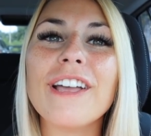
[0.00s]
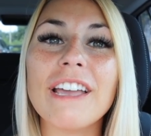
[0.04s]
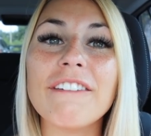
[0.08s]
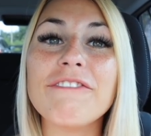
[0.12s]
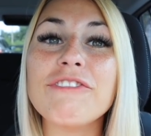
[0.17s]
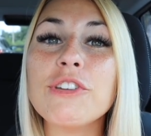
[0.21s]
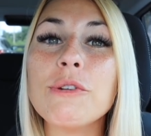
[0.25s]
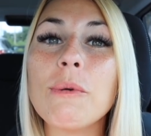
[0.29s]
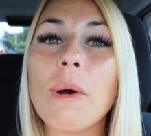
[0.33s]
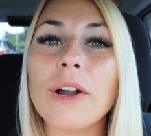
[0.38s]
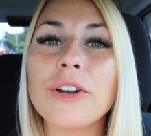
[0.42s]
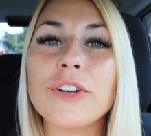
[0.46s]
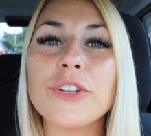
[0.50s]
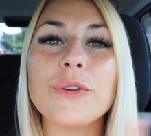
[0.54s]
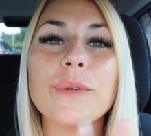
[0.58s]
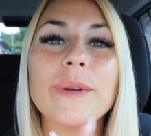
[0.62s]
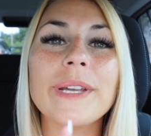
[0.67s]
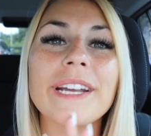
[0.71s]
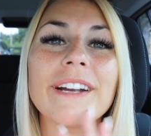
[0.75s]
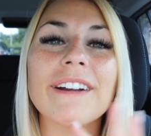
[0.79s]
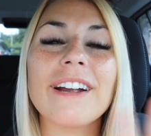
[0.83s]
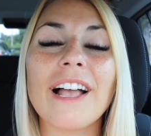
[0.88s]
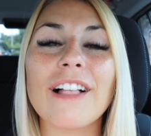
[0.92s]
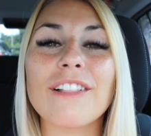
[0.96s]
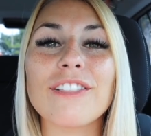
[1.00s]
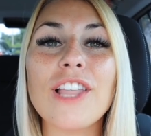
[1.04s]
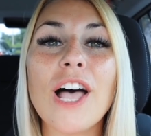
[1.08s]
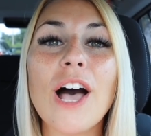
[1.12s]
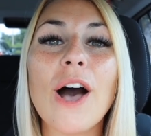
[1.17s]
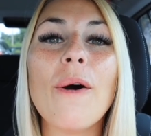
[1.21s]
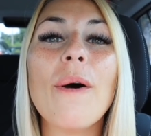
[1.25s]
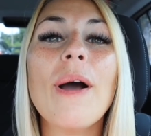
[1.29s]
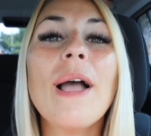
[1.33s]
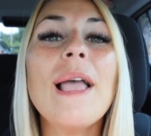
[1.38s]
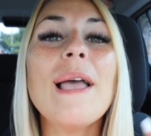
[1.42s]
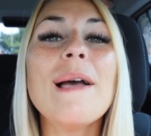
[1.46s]
If you are new here,
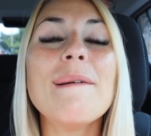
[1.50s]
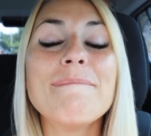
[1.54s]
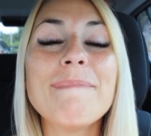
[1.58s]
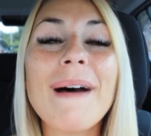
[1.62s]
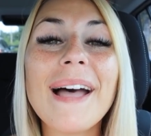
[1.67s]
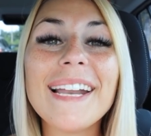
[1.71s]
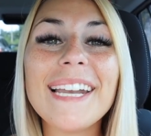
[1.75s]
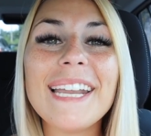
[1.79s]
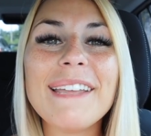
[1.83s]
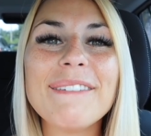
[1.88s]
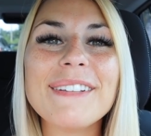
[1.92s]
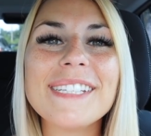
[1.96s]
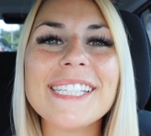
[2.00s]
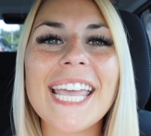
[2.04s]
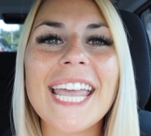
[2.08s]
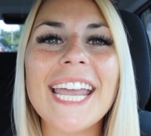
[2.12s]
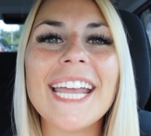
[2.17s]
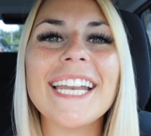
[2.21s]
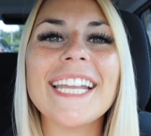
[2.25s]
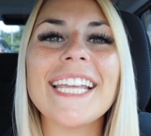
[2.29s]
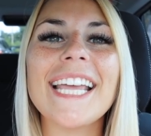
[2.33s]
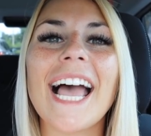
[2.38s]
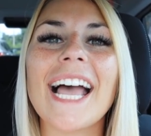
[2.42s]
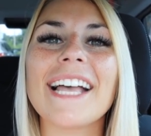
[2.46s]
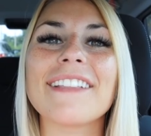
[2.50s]
hello, my name is Katie.